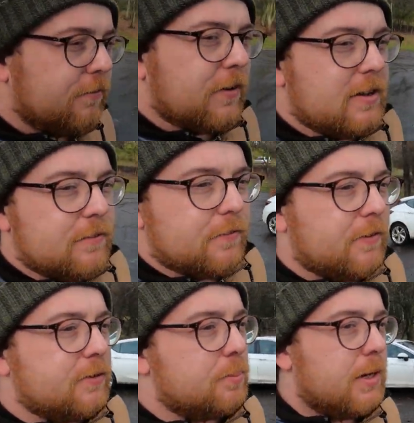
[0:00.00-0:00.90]
Fife
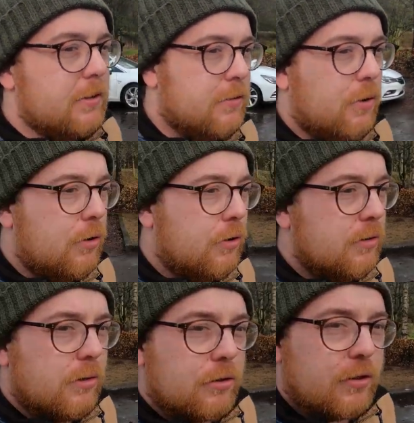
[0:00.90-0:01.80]
is based
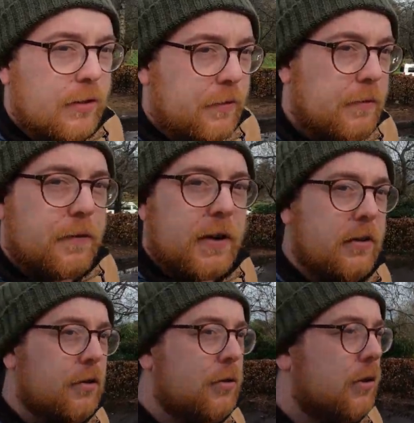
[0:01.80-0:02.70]
on lots of different
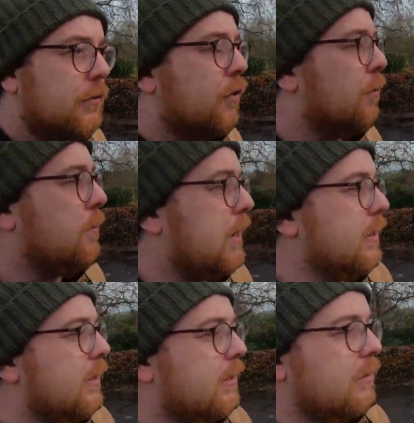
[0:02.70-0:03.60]
things. You know, you've got
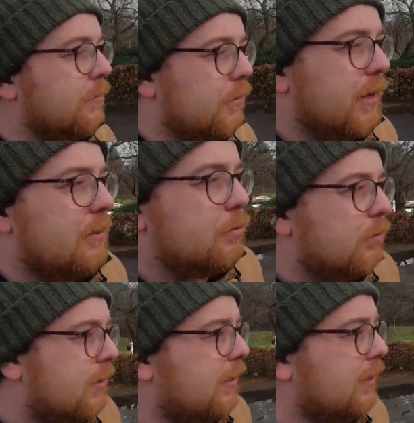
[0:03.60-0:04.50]
mining, you've got the
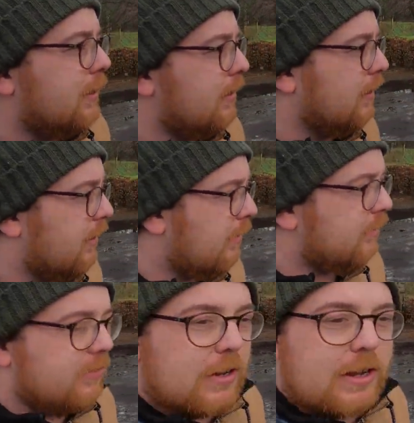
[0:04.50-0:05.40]
MOD at
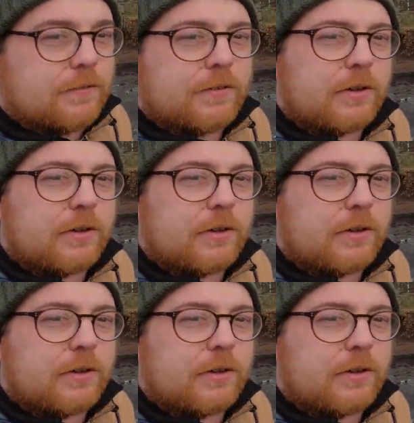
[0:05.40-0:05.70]
the Scythe